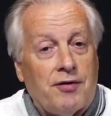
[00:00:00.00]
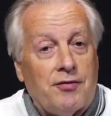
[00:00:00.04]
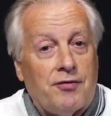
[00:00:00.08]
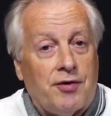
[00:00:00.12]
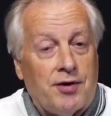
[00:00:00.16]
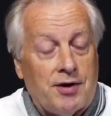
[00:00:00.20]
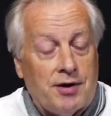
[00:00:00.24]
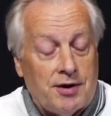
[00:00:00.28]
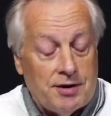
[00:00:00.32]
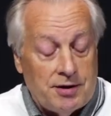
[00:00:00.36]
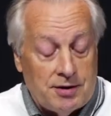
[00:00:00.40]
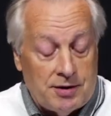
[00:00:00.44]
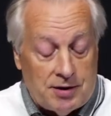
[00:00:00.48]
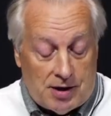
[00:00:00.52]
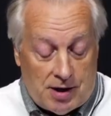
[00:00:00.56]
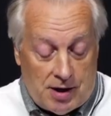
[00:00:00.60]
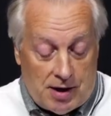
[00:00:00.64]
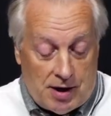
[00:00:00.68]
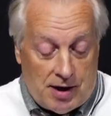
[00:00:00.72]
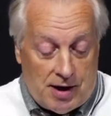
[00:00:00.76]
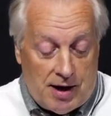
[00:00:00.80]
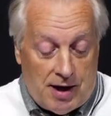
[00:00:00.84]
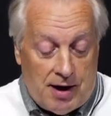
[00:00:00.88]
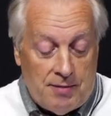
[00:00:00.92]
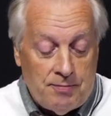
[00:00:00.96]
the
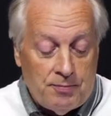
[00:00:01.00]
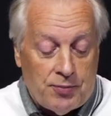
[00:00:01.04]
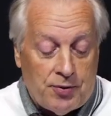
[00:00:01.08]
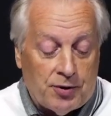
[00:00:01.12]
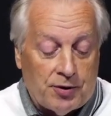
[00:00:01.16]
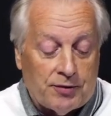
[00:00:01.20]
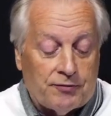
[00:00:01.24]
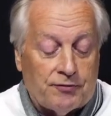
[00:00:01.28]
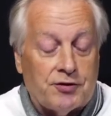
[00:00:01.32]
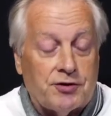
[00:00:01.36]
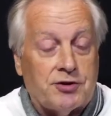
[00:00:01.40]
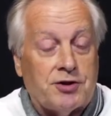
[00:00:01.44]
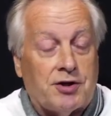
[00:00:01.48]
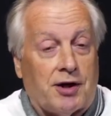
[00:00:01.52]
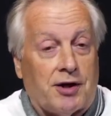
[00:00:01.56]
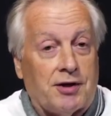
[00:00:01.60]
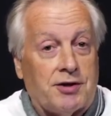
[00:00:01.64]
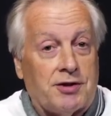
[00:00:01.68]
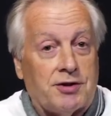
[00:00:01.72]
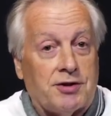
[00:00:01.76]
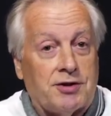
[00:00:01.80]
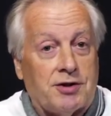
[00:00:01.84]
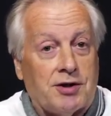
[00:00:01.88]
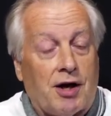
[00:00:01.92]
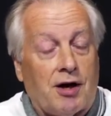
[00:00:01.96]
input
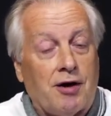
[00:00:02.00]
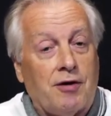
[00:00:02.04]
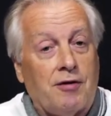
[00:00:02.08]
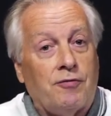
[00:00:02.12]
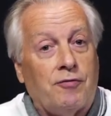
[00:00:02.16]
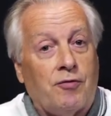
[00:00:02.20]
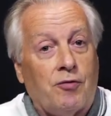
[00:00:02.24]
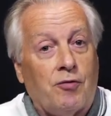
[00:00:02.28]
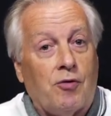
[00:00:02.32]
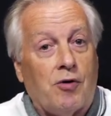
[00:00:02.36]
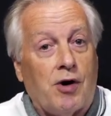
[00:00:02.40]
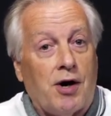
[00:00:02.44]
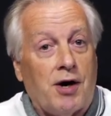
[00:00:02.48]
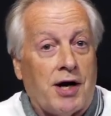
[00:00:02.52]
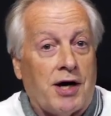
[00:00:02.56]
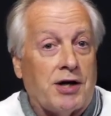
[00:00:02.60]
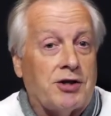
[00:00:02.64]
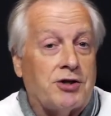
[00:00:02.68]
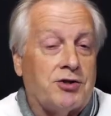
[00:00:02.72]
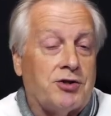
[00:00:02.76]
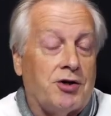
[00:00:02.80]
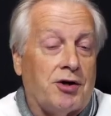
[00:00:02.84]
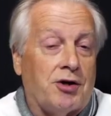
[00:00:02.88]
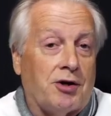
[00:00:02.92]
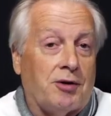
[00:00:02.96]
facilities now for an
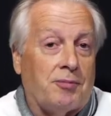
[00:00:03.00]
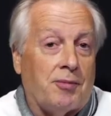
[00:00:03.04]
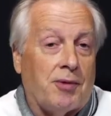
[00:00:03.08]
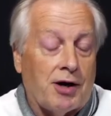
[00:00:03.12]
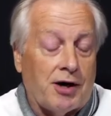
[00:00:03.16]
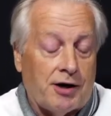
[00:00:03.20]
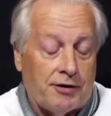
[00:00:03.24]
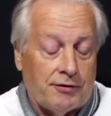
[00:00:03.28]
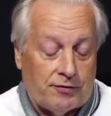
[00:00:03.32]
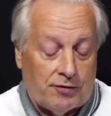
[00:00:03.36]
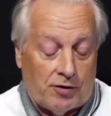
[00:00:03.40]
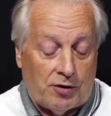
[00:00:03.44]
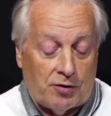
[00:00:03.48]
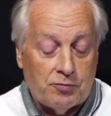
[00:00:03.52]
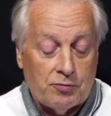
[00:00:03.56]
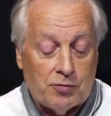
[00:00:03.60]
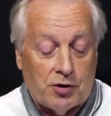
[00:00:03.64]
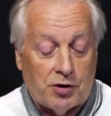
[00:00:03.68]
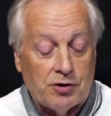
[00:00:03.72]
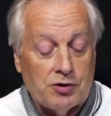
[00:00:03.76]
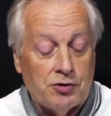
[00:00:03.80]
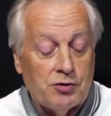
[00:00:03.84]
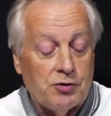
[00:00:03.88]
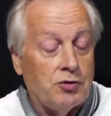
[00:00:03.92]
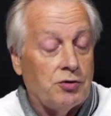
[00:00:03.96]
external microphone
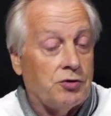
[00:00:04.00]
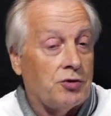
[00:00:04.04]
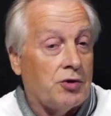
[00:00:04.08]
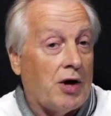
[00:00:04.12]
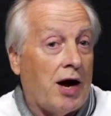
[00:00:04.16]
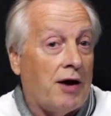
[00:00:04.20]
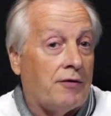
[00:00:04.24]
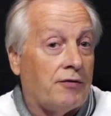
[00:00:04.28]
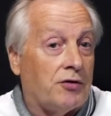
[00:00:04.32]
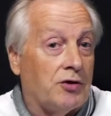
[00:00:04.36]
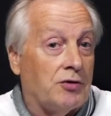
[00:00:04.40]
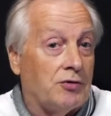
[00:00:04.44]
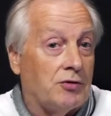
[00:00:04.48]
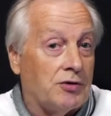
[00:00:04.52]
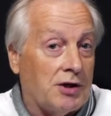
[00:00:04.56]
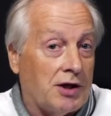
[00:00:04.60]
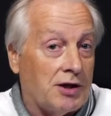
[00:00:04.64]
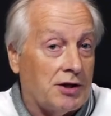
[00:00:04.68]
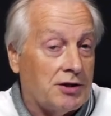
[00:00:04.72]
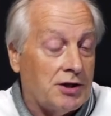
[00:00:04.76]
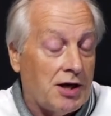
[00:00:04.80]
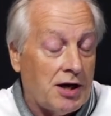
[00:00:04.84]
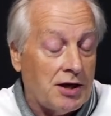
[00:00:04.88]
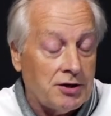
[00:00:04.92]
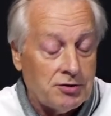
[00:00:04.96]
where you used to have to use
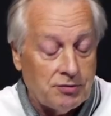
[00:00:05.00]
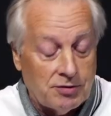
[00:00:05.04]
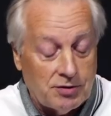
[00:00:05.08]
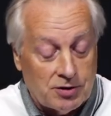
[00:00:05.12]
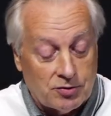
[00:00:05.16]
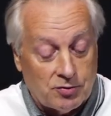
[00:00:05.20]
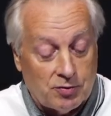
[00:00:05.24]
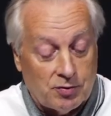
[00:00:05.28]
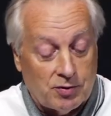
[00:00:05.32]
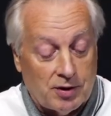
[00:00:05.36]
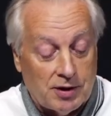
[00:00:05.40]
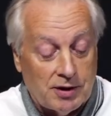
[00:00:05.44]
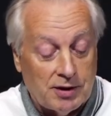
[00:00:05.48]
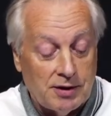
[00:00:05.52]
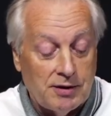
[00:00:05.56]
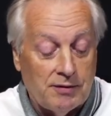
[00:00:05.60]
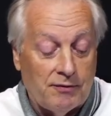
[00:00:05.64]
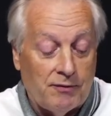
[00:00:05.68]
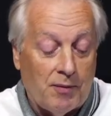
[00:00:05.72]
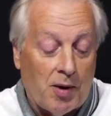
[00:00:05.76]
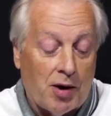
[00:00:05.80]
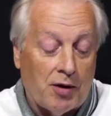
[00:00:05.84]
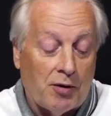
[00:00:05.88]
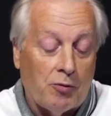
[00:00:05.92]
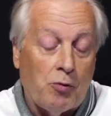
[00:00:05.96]
accessories with the
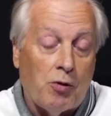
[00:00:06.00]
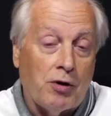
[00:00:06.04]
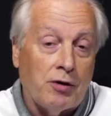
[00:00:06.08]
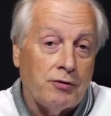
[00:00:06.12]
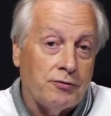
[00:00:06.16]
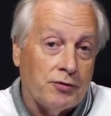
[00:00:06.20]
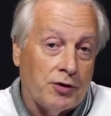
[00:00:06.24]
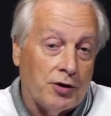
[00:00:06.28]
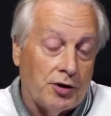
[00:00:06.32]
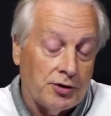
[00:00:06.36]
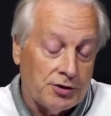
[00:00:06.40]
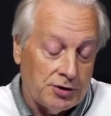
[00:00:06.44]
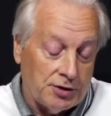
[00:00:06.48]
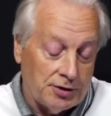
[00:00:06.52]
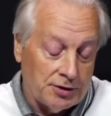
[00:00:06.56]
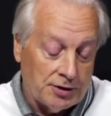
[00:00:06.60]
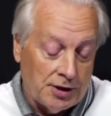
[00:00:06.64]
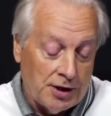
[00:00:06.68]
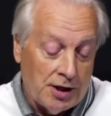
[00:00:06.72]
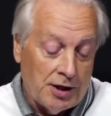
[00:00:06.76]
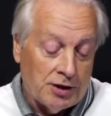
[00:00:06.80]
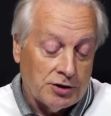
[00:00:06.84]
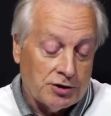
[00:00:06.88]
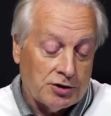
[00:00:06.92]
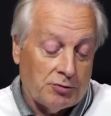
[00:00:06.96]
Mark 1 version.
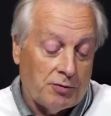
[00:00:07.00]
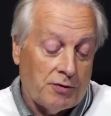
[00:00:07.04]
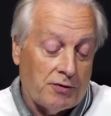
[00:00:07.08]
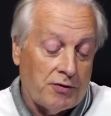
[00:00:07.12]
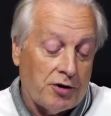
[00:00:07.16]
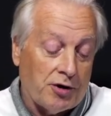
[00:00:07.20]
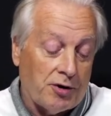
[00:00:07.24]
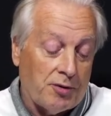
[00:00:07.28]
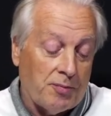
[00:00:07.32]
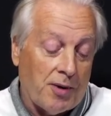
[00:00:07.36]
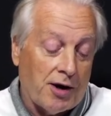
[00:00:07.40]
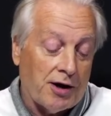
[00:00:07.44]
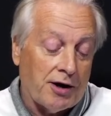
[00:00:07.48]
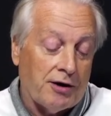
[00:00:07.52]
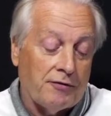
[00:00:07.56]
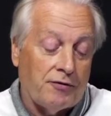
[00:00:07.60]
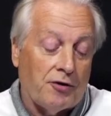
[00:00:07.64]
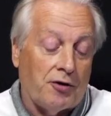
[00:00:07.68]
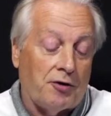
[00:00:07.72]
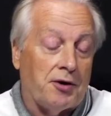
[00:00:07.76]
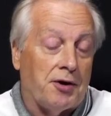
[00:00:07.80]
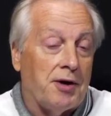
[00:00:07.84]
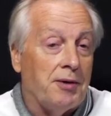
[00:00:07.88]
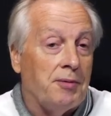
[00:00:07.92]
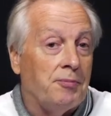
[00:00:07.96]
So we've got a
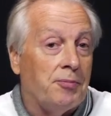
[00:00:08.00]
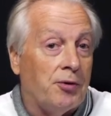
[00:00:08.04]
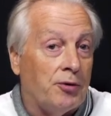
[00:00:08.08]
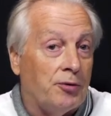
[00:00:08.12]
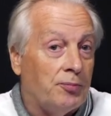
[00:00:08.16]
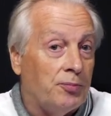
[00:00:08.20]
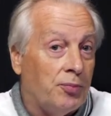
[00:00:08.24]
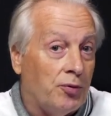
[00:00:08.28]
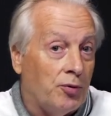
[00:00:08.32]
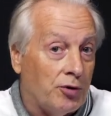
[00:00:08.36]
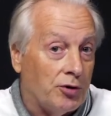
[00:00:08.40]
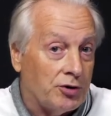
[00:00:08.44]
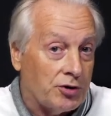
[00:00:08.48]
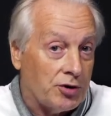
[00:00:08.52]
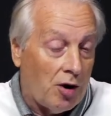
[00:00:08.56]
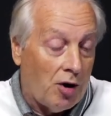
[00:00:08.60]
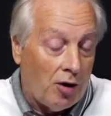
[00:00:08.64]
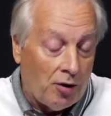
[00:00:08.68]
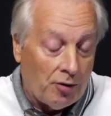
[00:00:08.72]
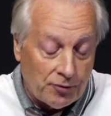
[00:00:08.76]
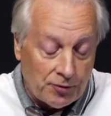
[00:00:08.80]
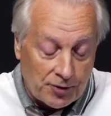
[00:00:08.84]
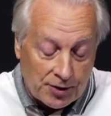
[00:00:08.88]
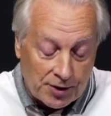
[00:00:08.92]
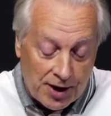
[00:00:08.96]
microphone input port
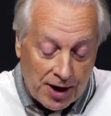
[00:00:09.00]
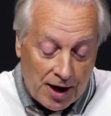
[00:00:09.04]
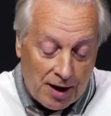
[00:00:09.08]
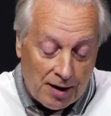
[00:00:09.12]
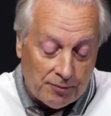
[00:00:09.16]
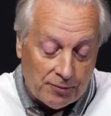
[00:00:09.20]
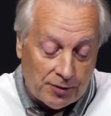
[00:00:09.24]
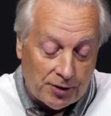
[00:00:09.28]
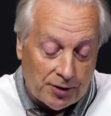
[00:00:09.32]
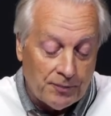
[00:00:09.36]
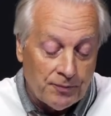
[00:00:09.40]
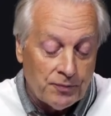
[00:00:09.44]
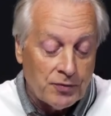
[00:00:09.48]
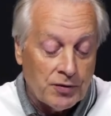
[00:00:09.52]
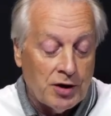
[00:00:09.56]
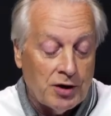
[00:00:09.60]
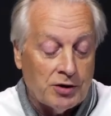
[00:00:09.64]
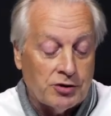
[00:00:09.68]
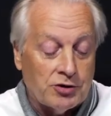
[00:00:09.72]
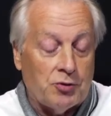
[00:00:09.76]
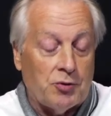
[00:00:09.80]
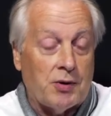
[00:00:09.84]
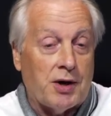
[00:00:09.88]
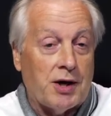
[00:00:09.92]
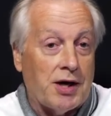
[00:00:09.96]
on the camera
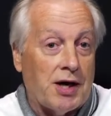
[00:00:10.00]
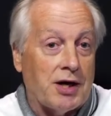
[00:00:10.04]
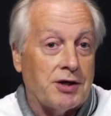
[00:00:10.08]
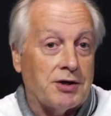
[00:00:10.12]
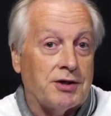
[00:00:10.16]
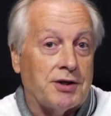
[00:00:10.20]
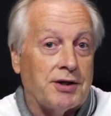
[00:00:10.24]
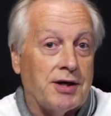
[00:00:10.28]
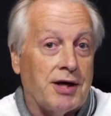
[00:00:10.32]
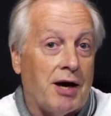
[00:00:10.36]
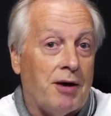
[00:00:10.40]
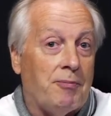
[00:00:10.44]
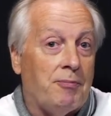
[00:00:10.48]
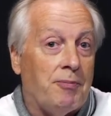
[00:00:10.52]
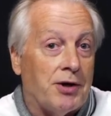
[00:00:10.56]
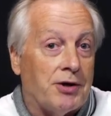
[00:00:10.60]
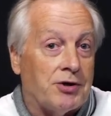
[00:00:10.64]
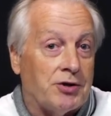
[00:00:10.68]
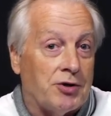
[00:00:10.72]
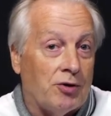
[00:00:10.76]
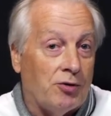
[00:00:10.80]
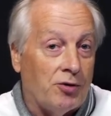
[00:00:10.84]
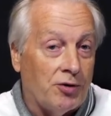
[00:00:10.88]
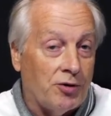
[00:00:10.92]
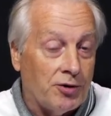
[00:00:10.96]
so we can actually get
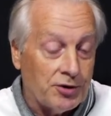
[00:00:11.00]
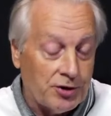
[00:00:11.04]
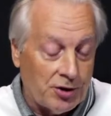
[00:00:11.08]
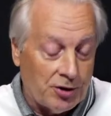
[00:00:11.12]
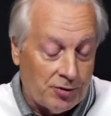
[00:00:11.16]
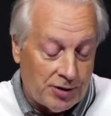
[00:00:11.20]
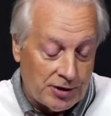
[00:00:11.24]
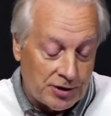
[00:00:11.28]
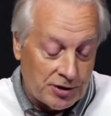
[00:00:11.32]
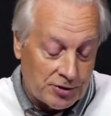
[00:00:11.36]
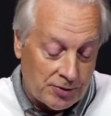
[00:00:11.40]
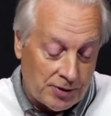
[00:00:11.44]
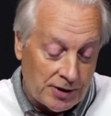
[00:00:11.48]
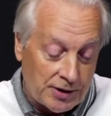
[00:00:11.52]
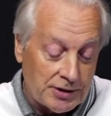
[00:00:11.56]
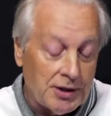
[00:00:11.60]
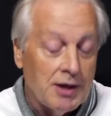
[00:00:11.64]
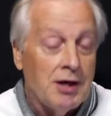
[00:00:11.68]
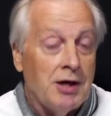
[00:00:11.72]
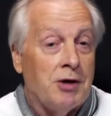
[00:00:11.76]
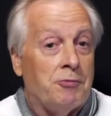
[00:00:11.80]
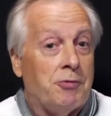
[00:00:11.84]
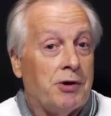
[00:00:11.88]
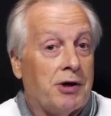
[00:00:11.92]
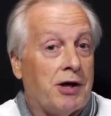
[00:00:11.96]
better audio into it.
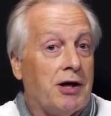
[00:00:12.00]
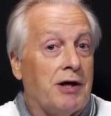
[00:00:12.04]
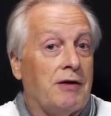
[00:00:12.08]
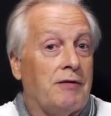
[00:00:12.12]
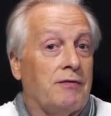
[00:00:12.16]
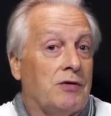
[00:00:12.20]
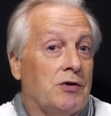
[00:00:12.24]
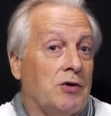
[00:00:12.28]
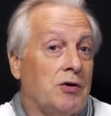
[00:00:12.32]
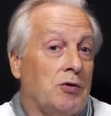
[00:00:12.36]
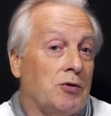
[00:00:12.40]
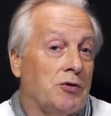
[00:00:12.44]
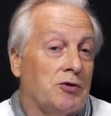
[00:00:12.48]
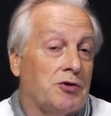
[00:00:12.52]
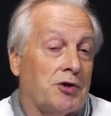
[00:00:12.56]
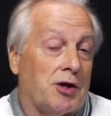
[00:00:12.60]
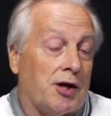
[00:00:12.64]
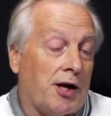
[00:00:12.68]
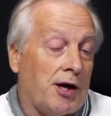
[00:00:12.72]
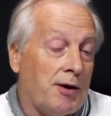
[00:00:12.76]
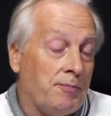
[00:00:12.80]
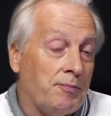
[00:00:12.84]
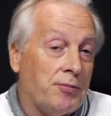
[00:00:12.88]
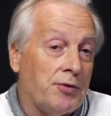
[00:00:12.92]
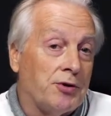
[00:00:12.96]
We can even use the
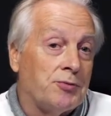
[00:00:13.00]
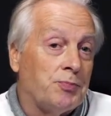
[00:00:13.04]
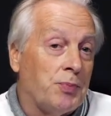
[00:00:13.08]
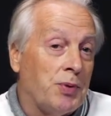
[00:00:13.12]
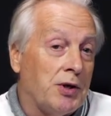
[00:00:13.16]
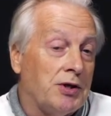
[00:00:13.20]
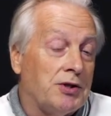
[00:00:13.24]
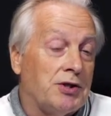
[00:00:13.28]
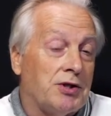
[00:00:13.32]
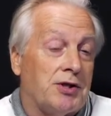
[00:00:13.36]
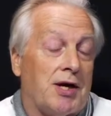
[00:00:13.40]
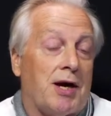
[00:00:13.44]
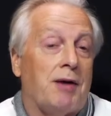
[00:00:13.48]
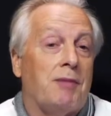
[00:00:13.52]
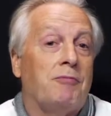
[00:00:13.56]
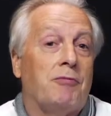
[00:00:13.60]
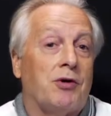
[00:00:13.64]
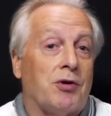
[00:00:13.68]
Olympus PCM